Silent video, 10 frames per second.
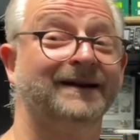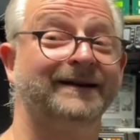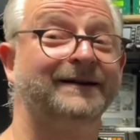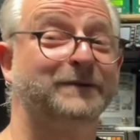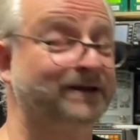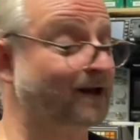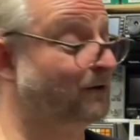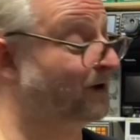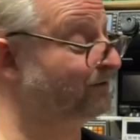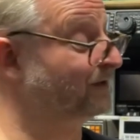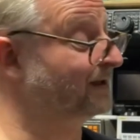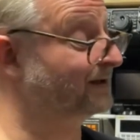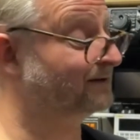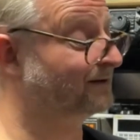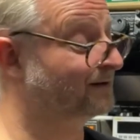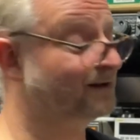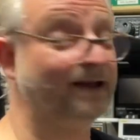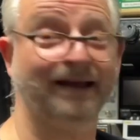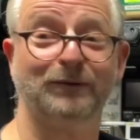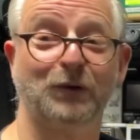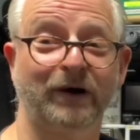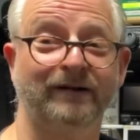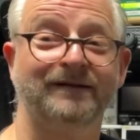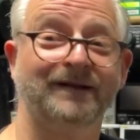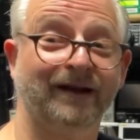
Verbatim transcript: a little bit how I think it works.